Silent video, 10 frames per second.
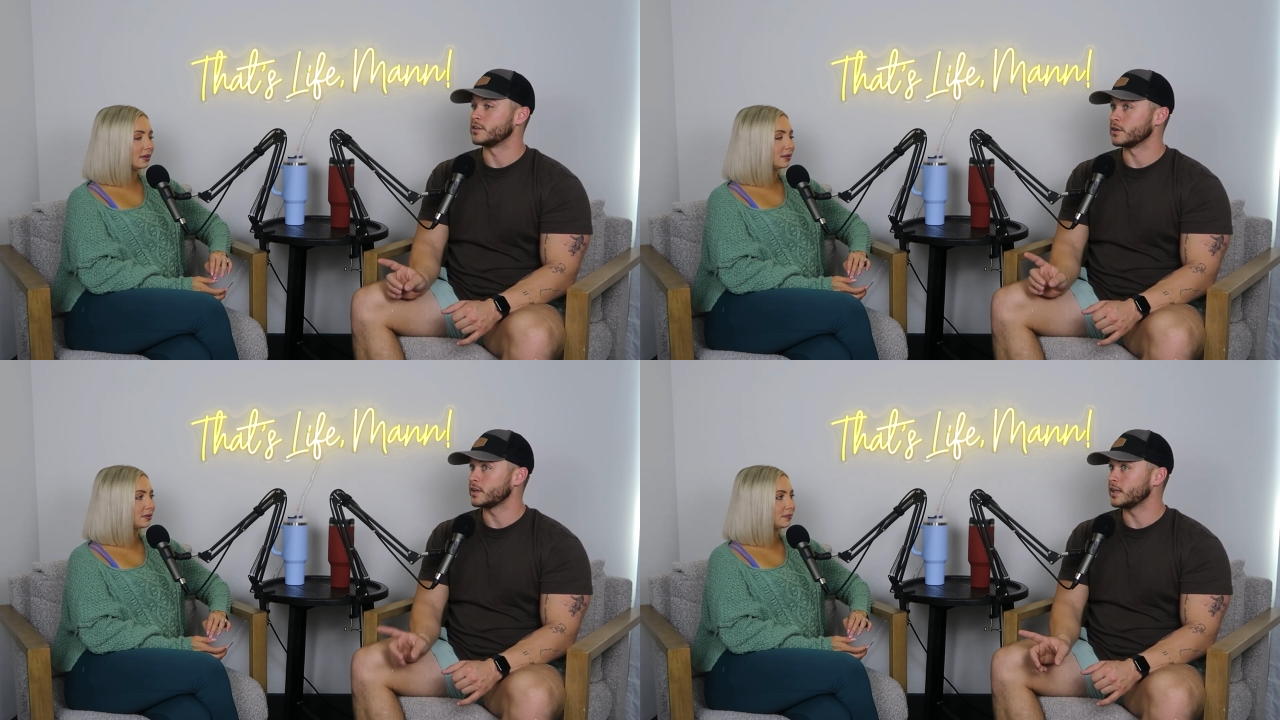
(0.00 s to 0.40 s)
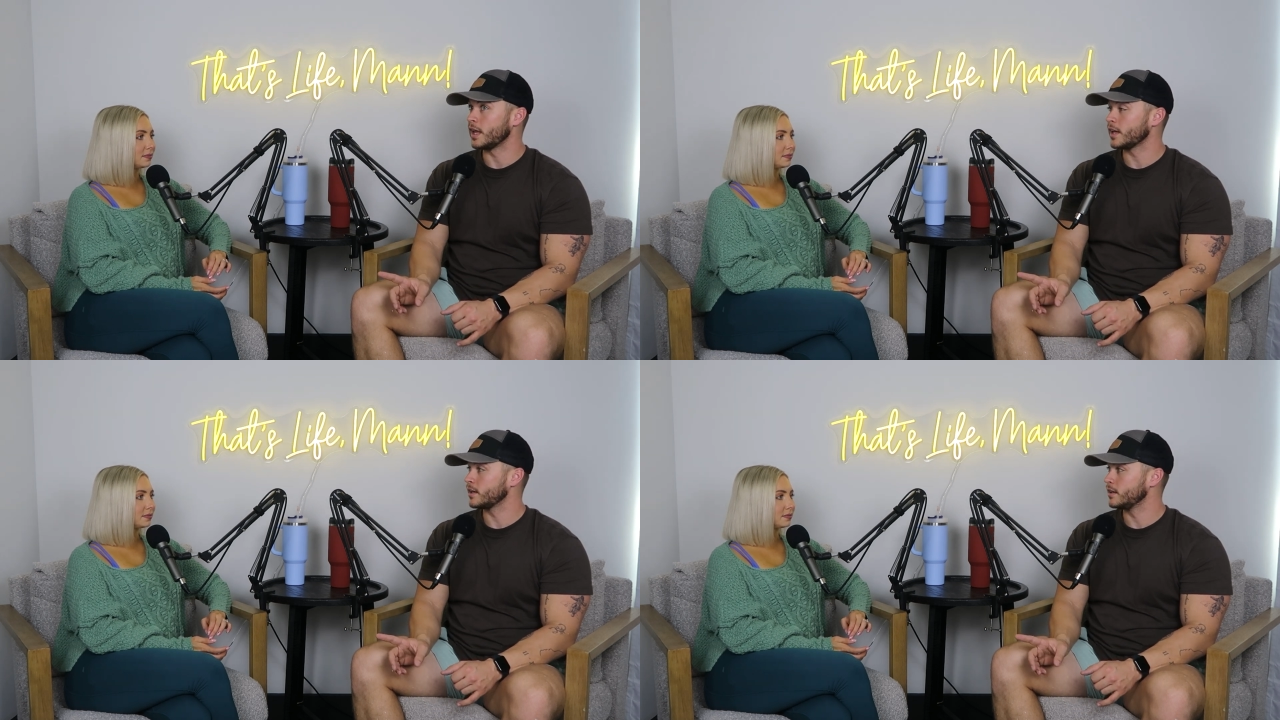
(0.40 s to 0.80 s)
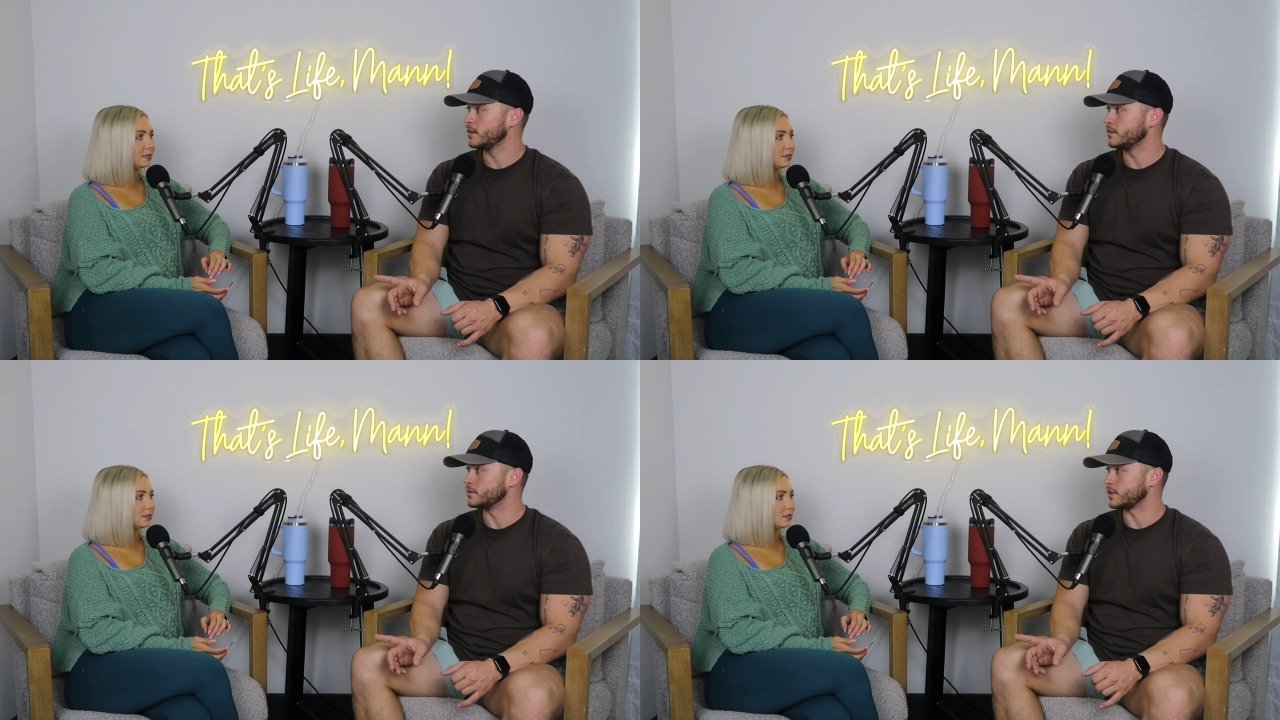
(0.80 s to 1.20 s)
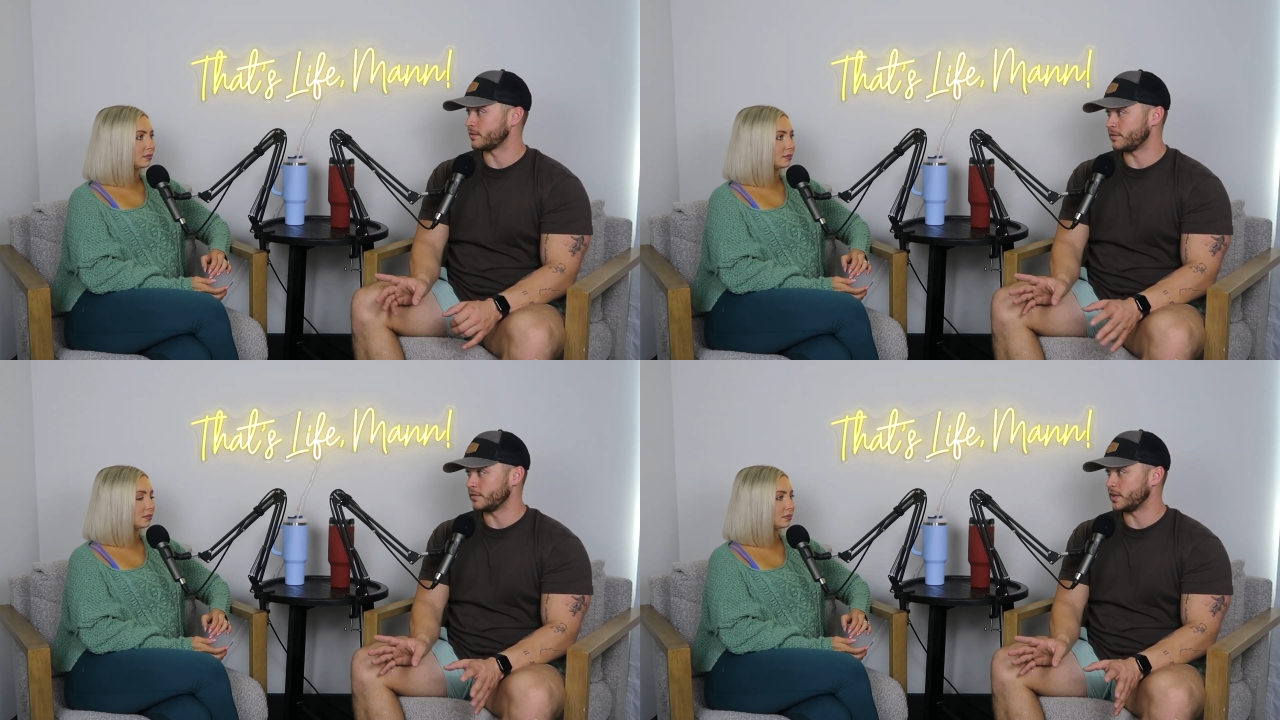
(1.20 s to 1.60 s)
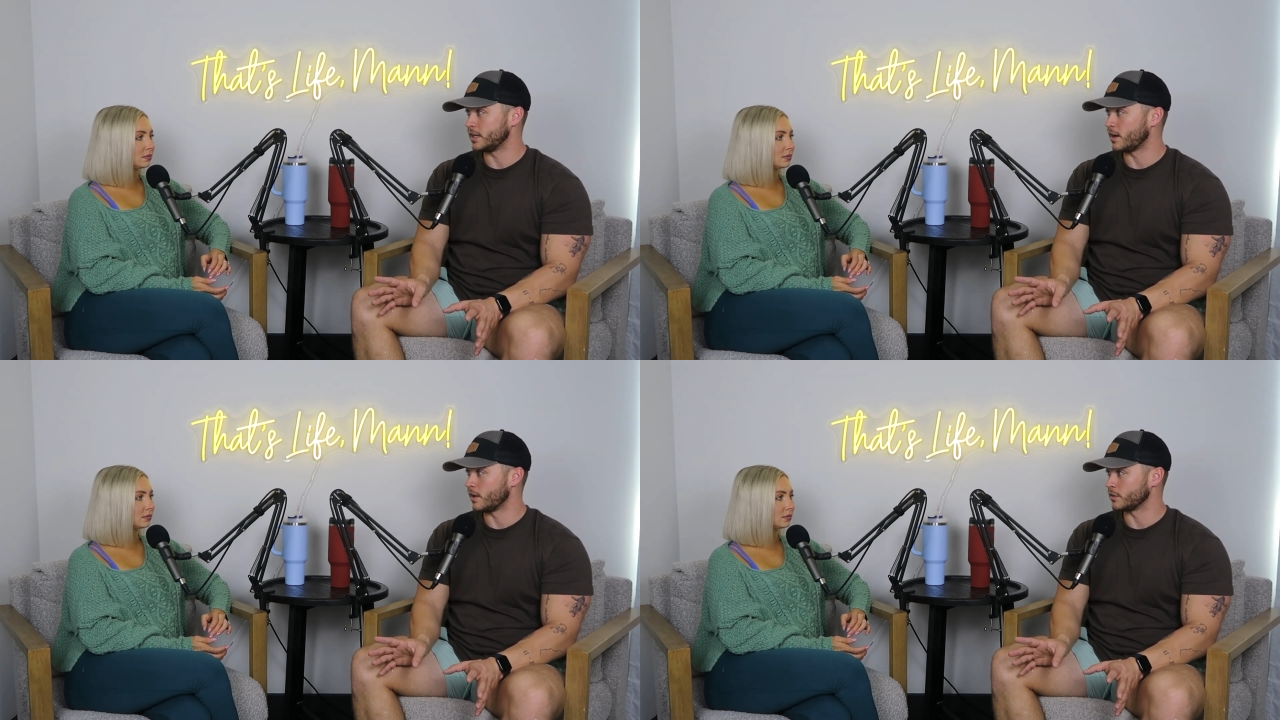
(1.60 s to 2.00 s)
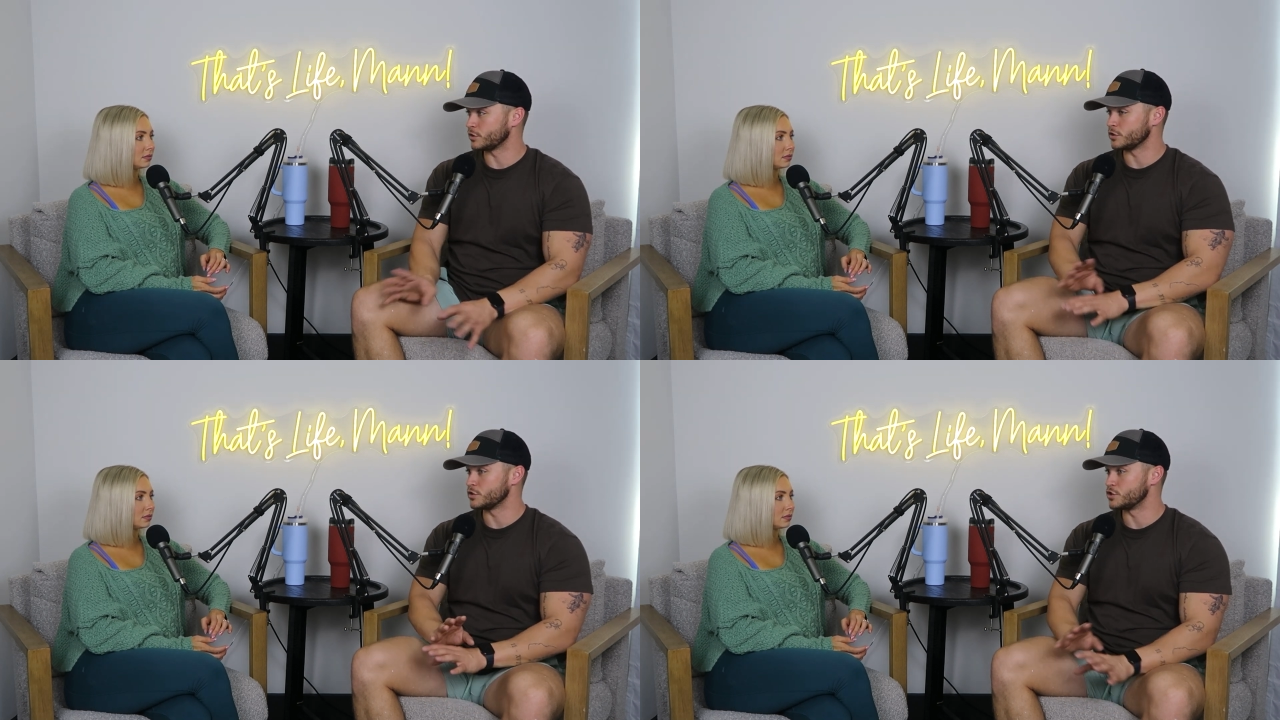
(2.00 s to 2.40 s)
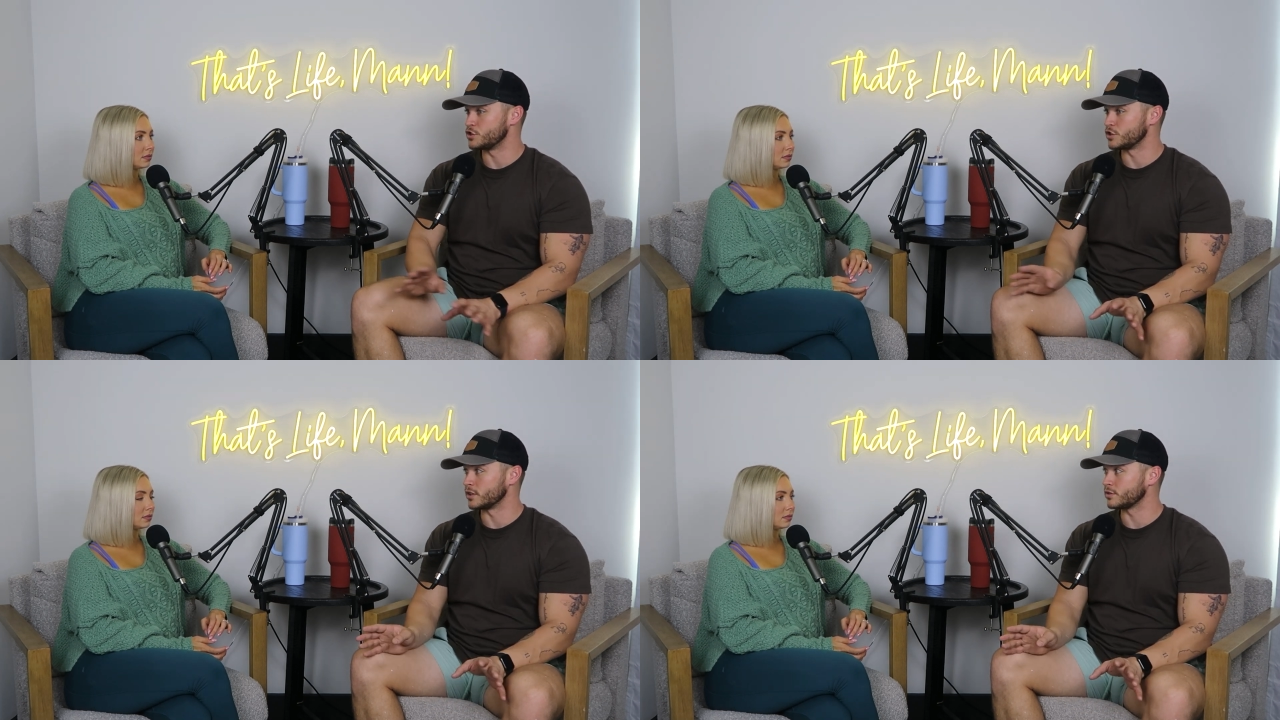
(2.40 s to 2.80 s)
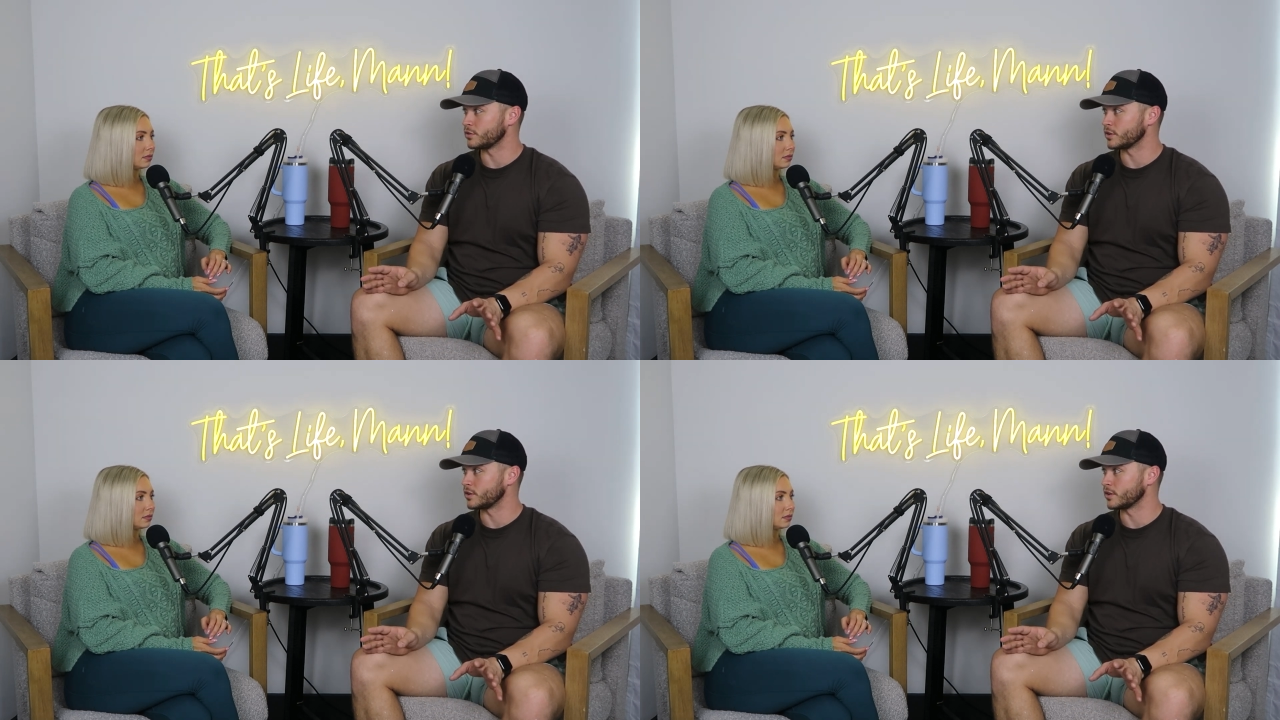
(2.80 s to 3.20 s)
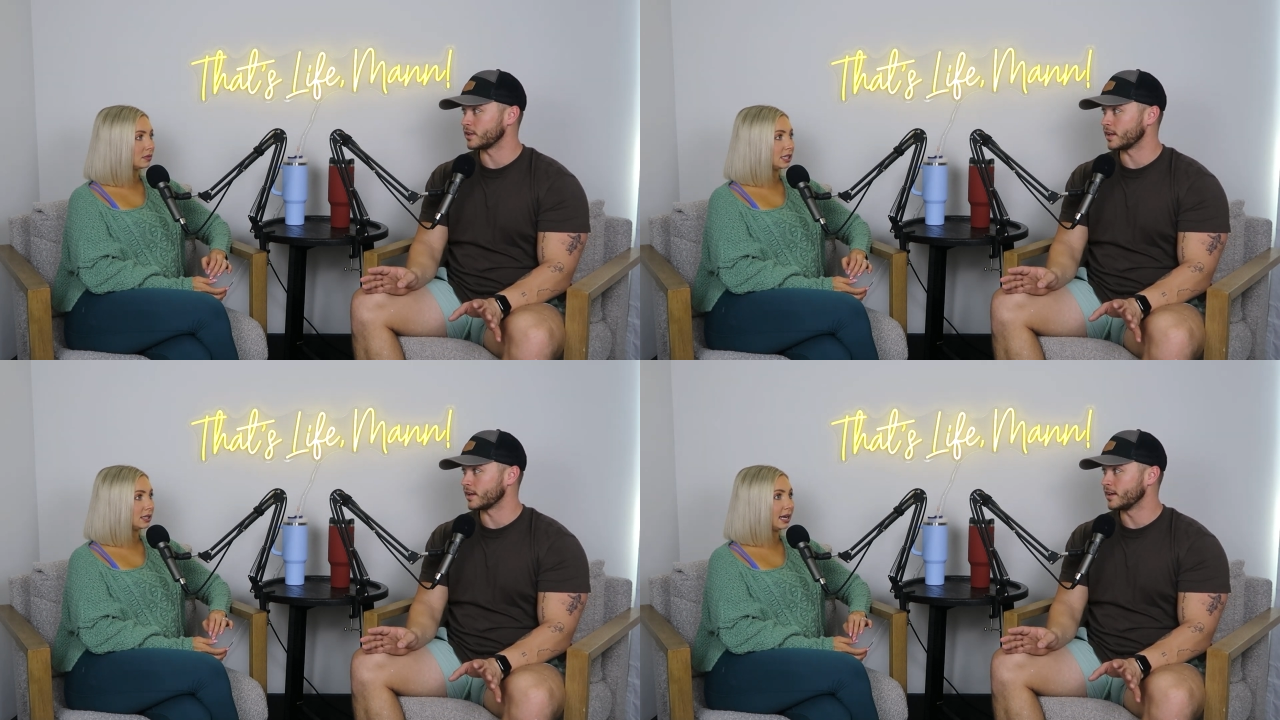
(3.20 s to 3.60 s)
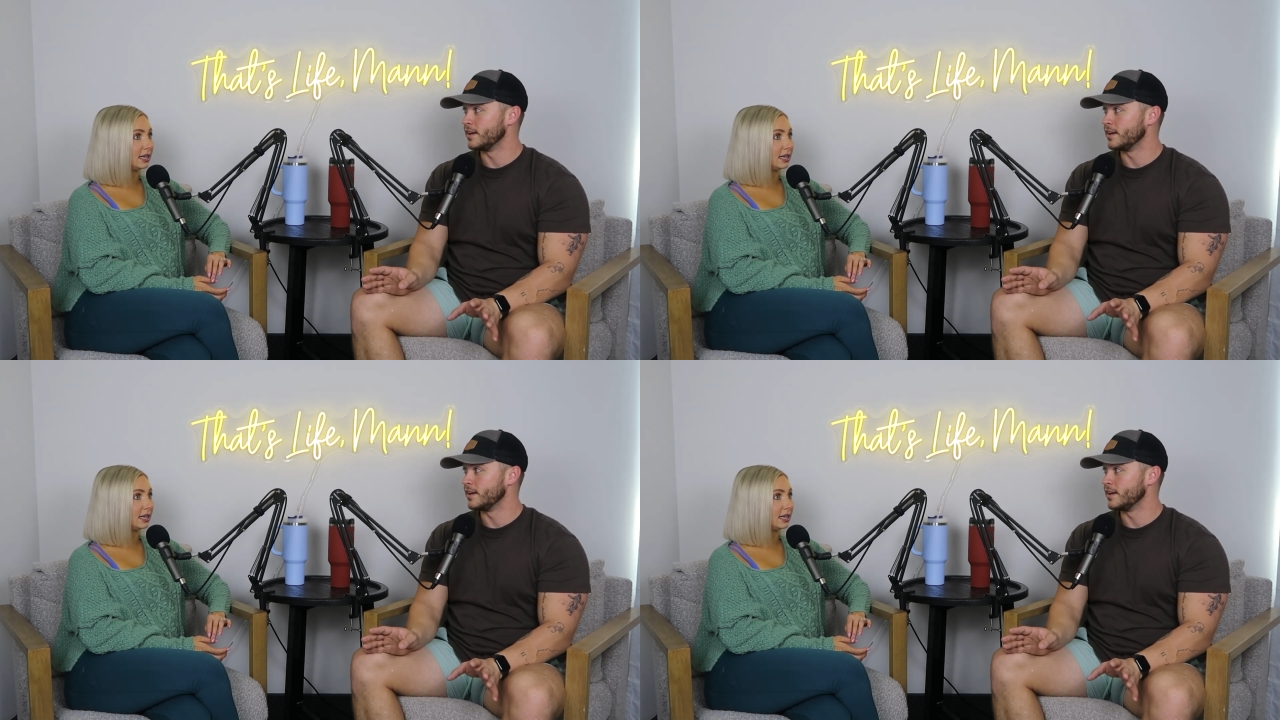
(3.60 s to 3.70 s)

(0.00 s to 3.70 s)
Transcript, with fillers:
Speaker 1: the turkey leg was like $15 just for the turkey leg.